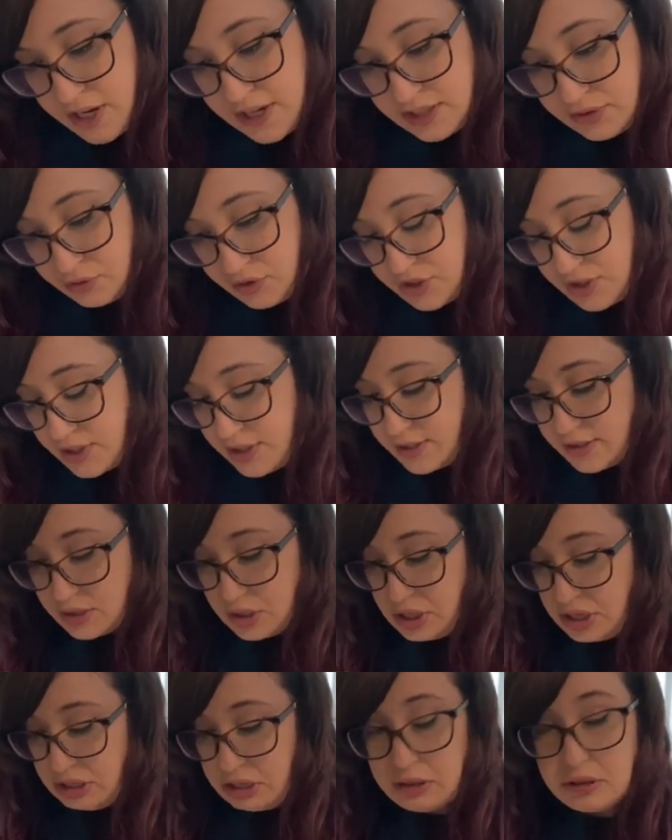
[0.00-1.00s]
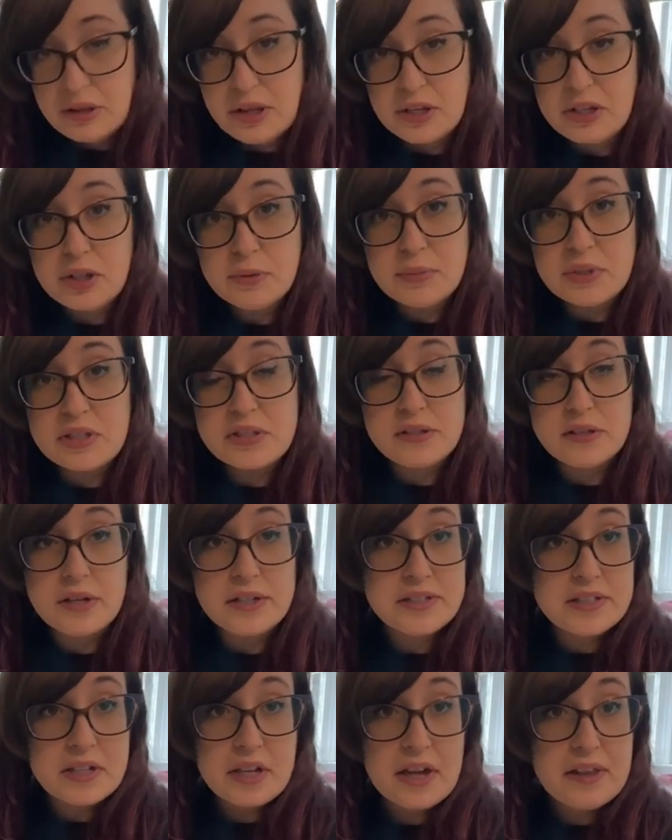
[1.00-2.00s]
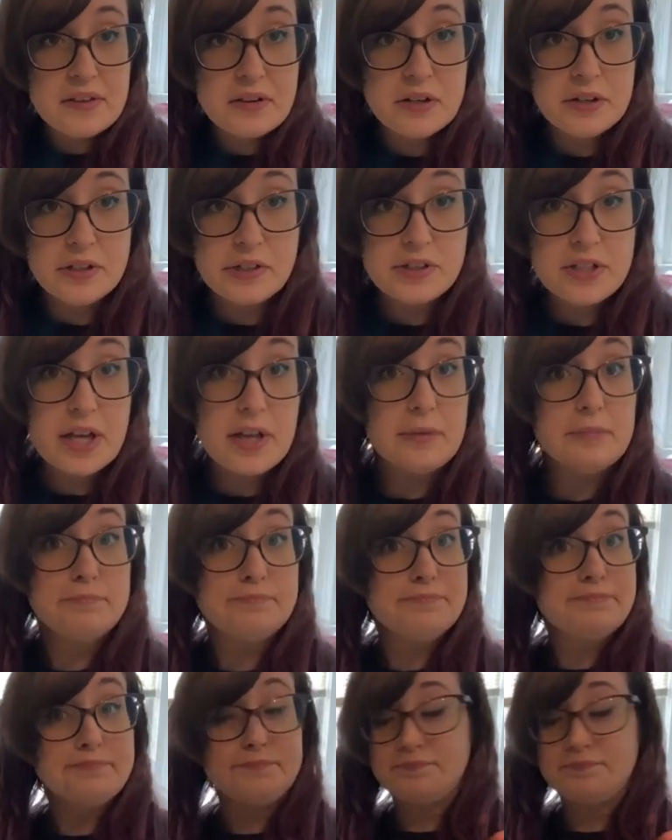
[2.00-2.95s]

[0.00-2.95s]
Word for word: taste for seasoning, and then you mix it all together and you're done.